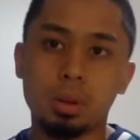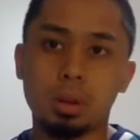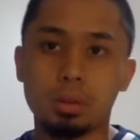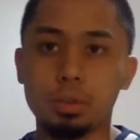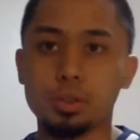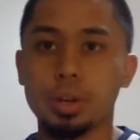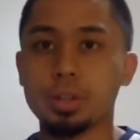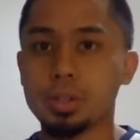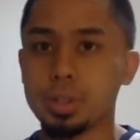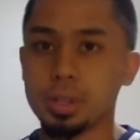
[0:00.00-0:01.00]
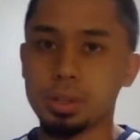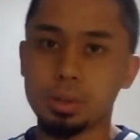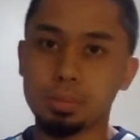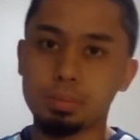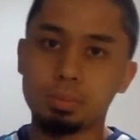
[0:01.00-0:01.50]
of the drainage
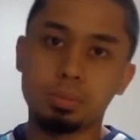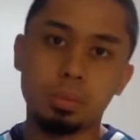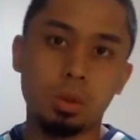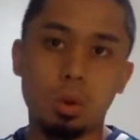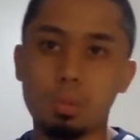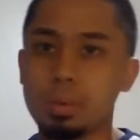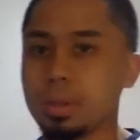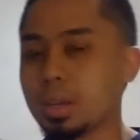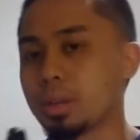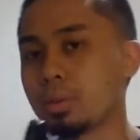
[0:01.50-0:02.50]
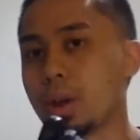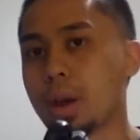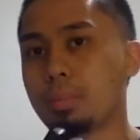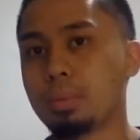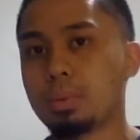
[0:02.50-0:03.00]
system, open the inner wrap,